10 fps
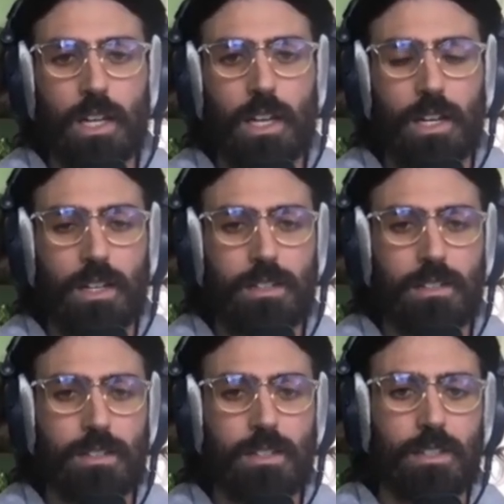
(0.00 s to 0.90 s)
And
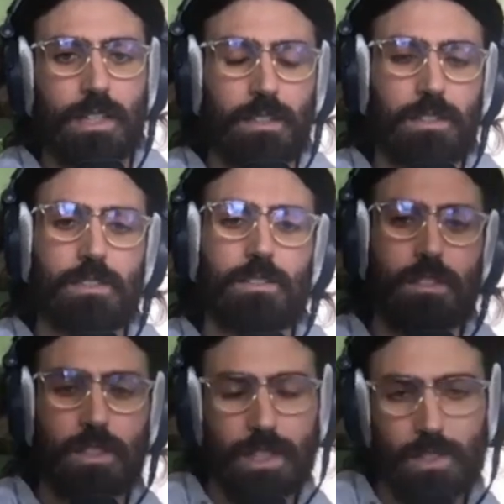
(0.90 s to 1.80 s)
that leads to
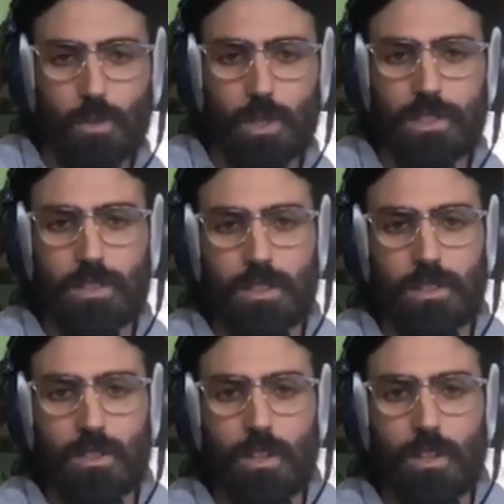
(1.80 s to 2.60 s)
the next question.